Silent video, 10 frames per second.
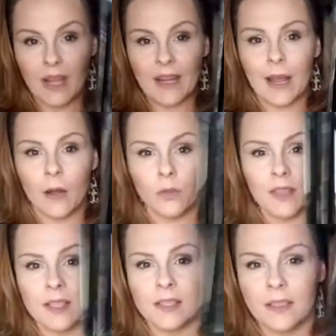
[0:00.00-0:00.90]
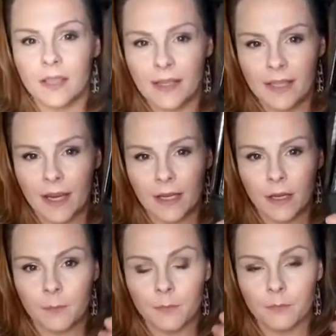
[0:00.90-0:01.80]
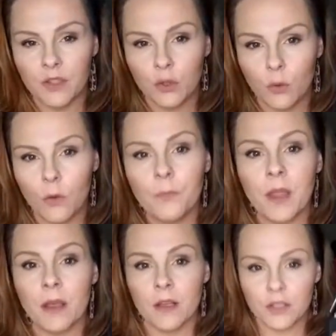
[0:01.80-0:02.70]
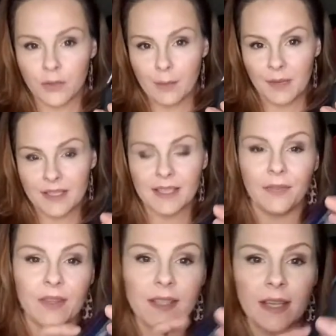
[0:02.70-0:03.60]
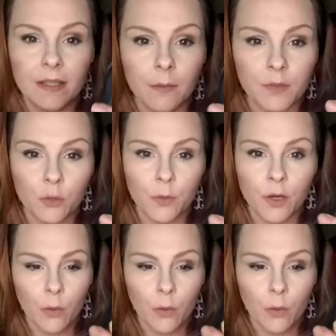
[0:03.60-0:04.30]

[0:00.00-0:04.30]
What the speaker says: Now, this is a titanium tool, so that means that this heats up super